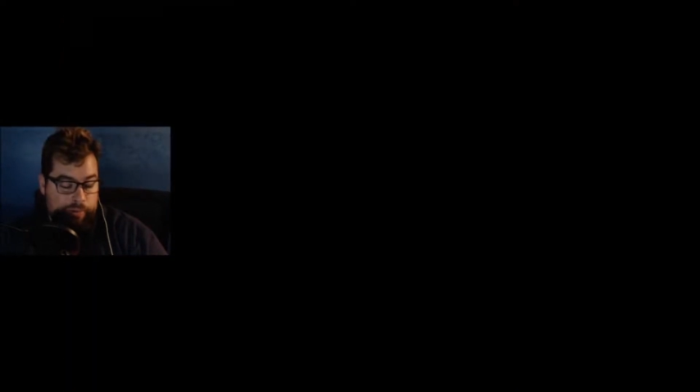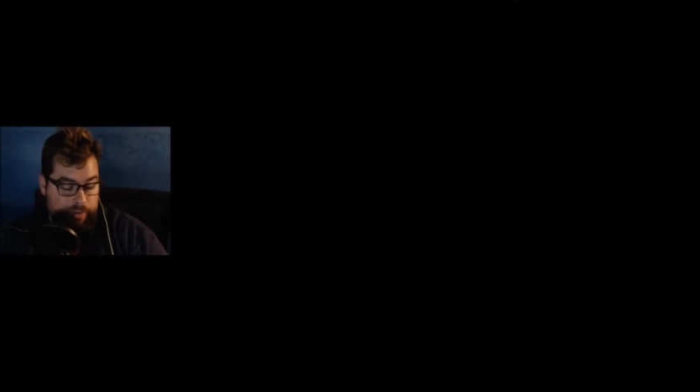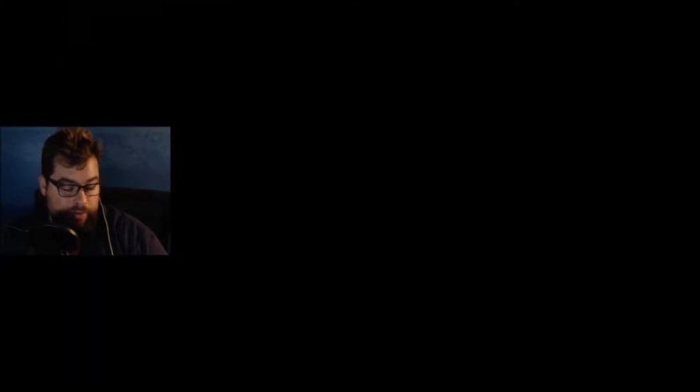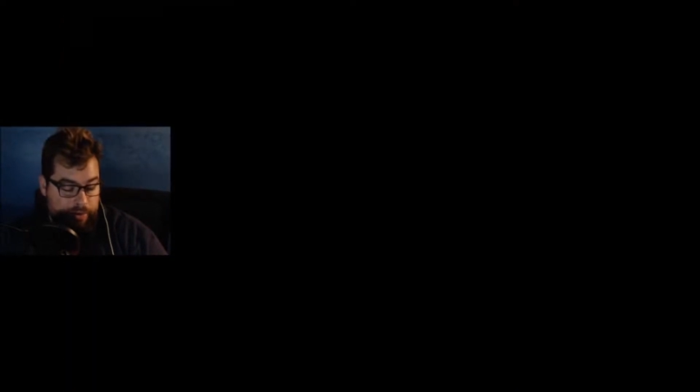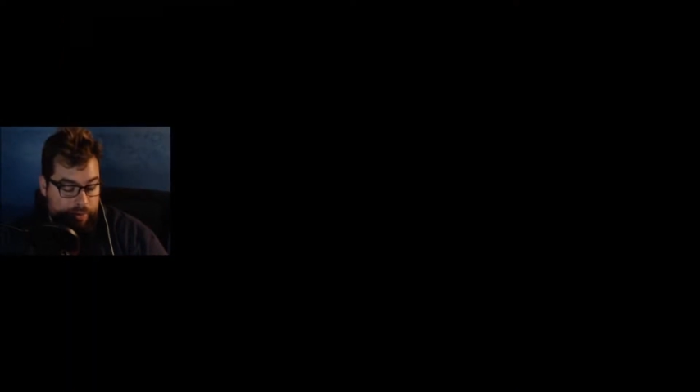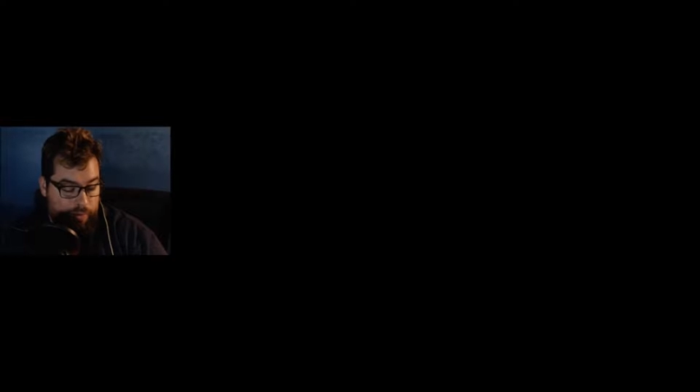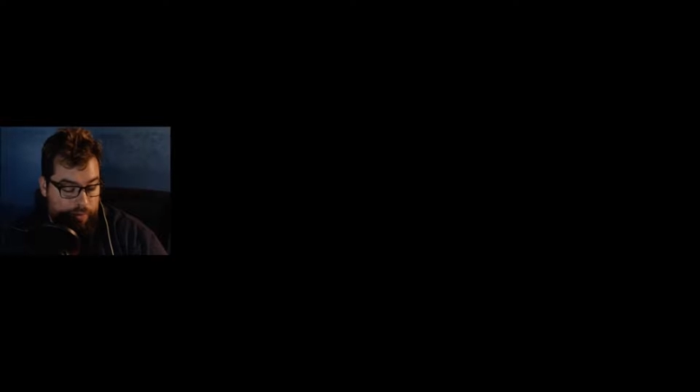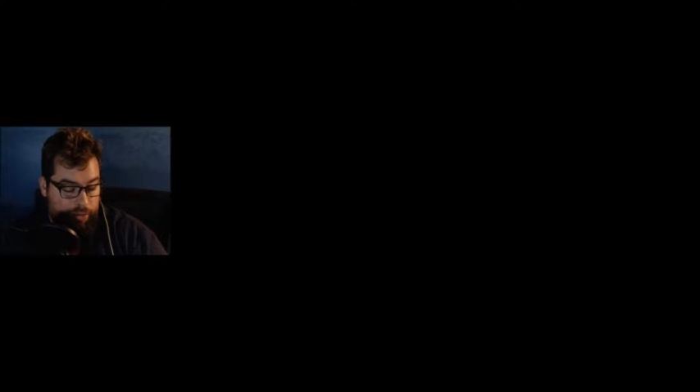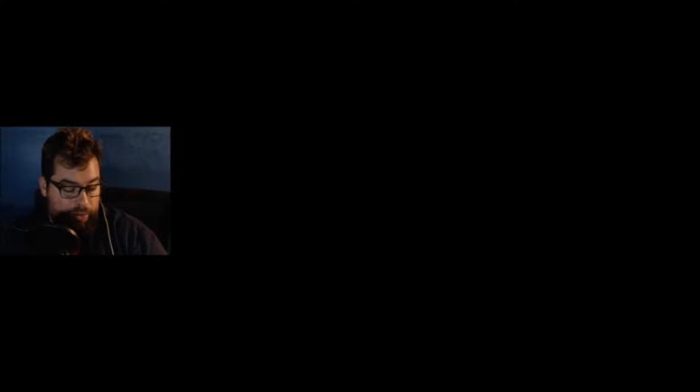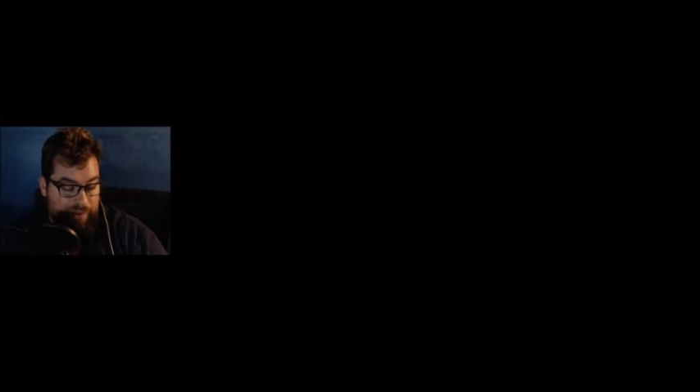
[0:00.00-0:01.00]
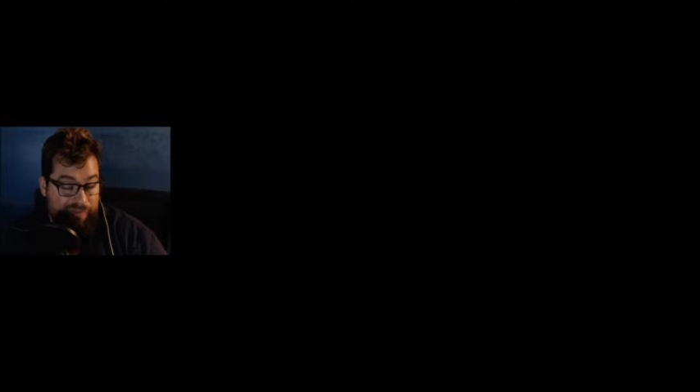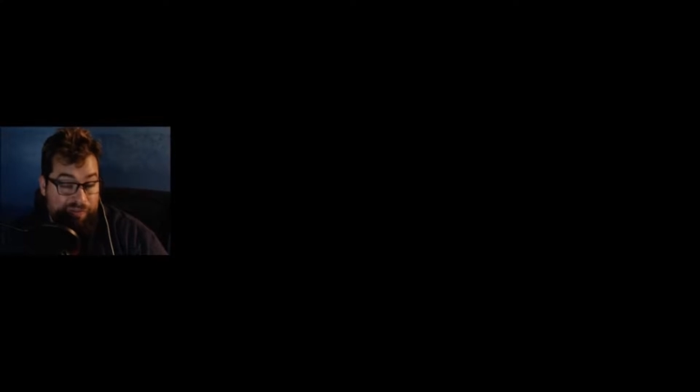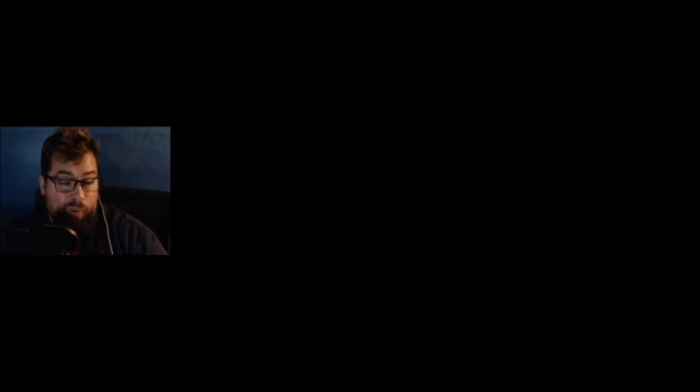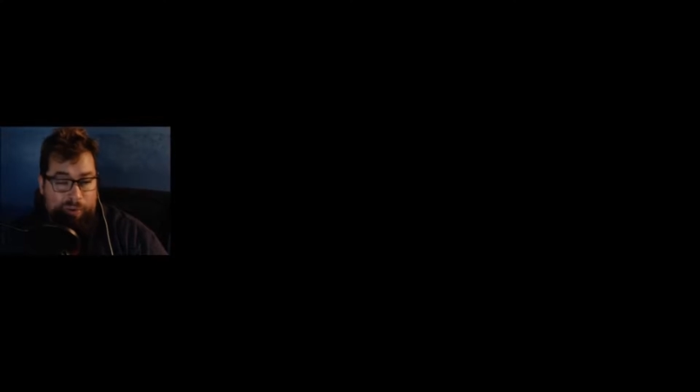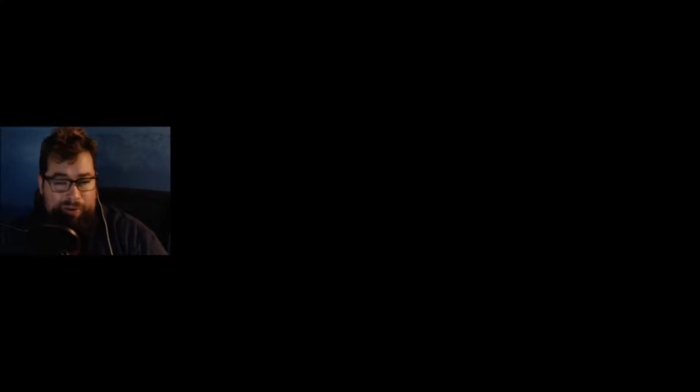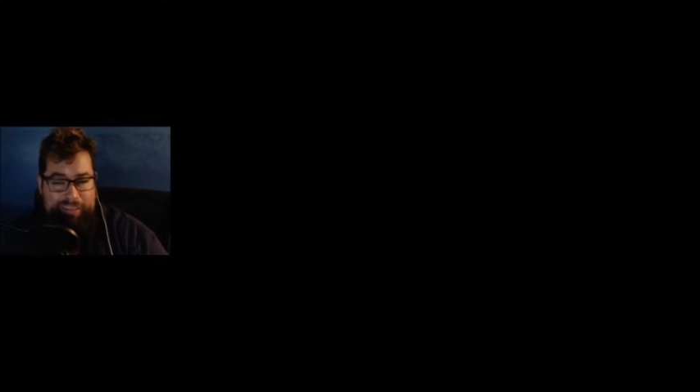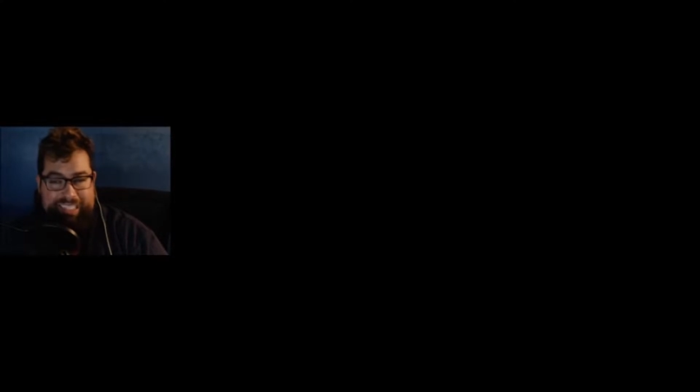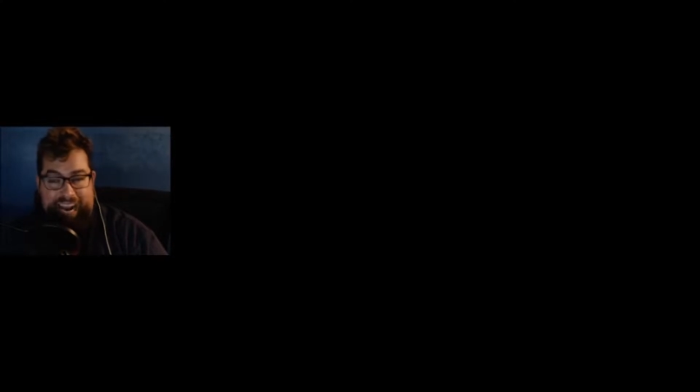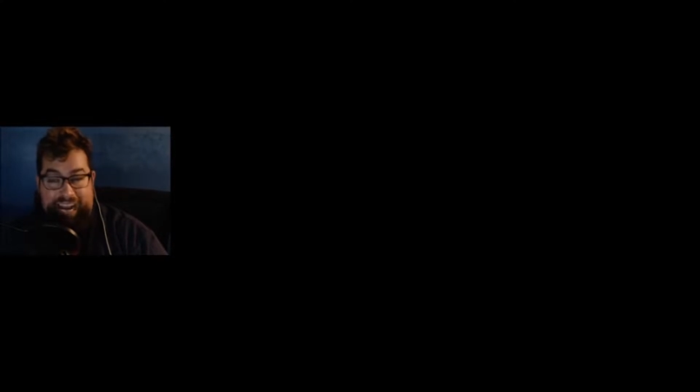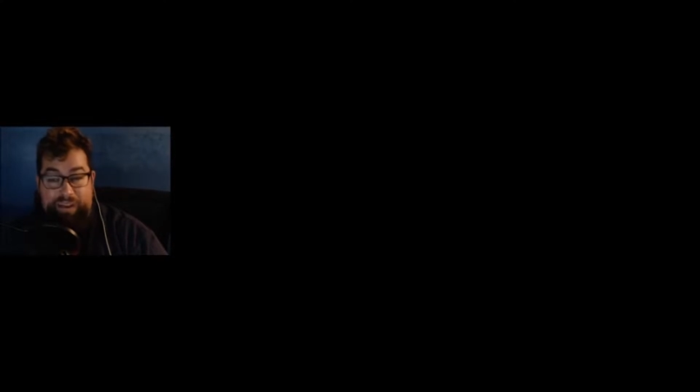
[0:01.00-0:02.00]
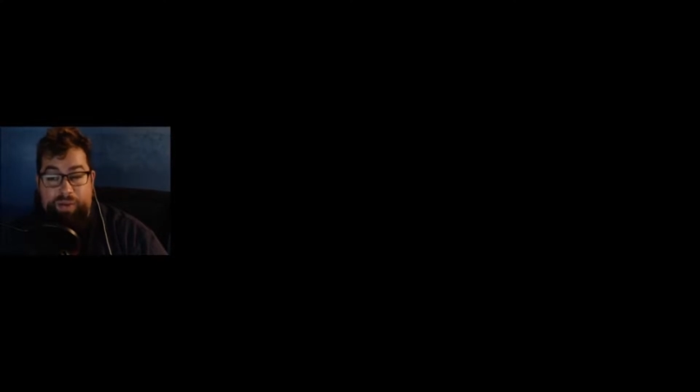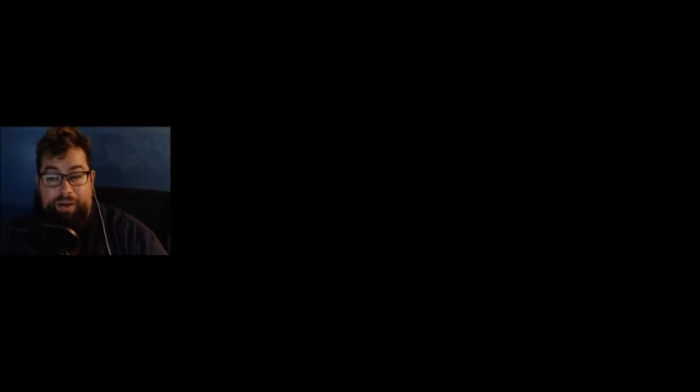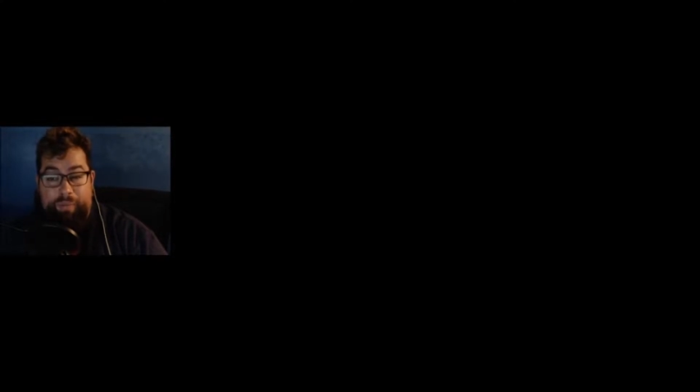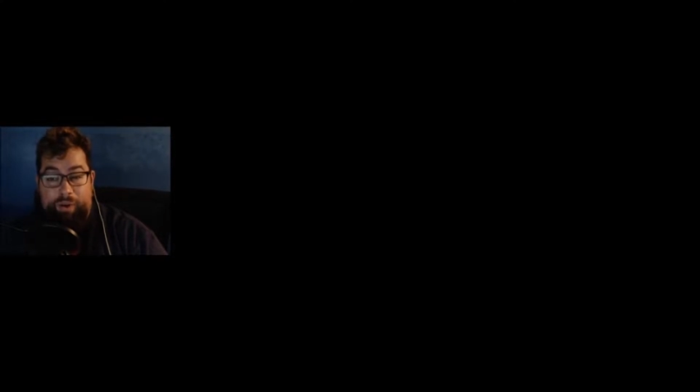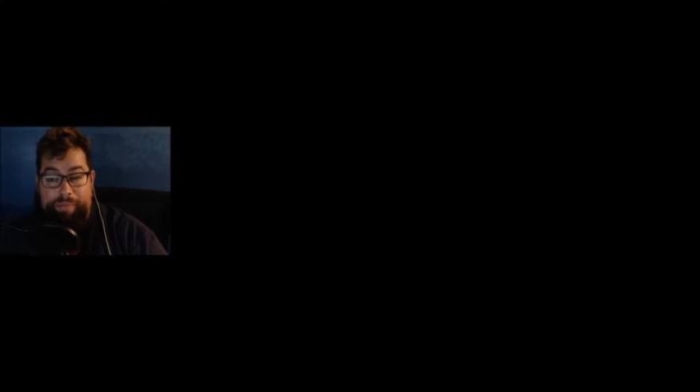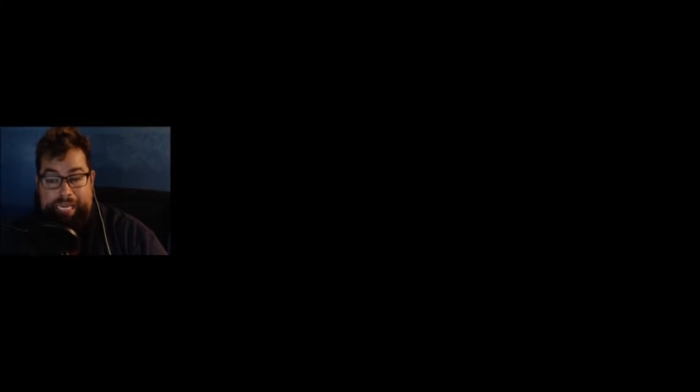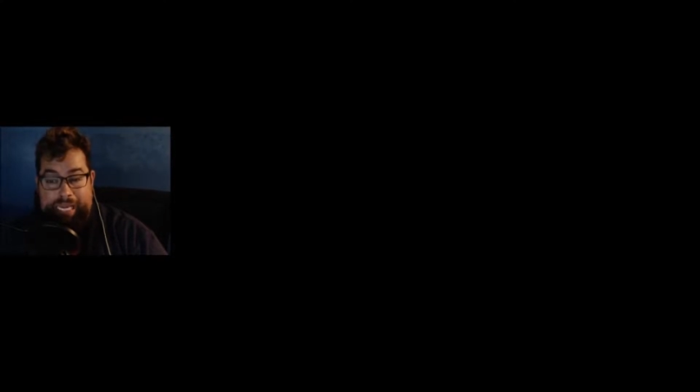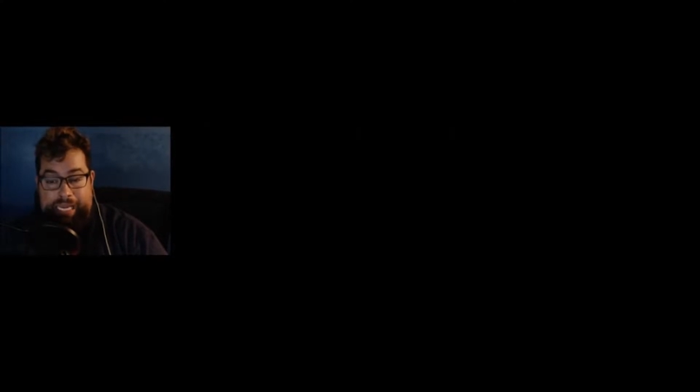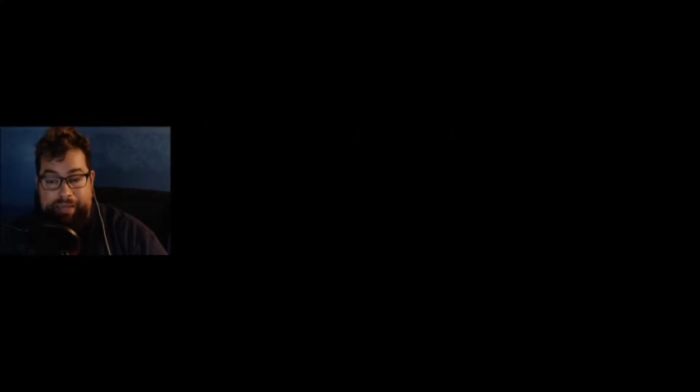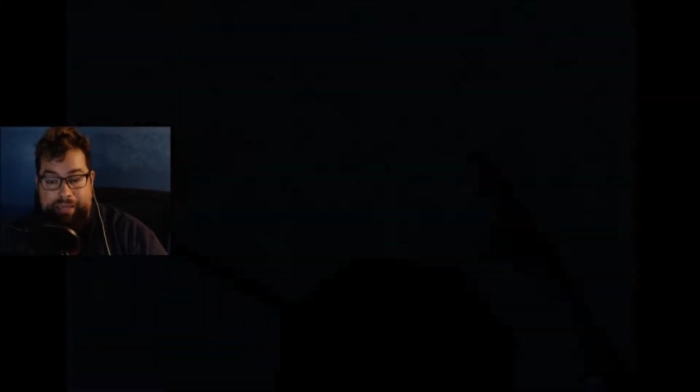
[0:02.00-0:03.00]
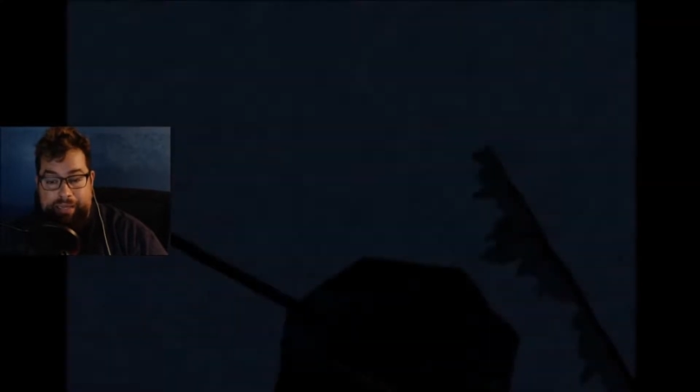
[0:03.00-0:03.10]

So 3 or 4 is kind of where I want to be.